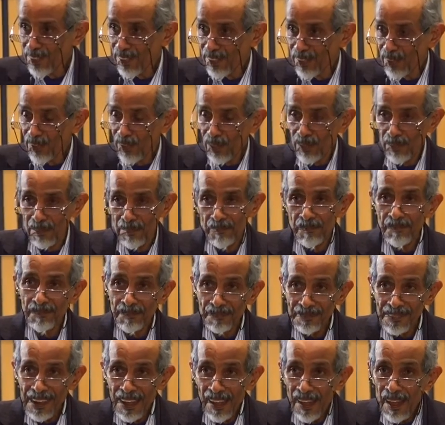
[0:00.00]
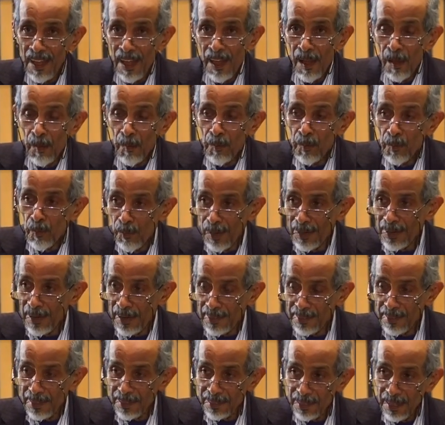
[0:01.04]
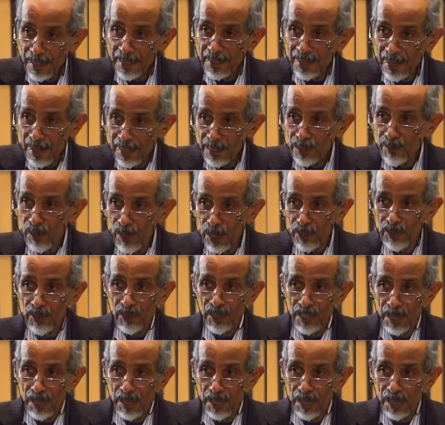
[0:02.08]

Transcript: that at all. But I think their tests will also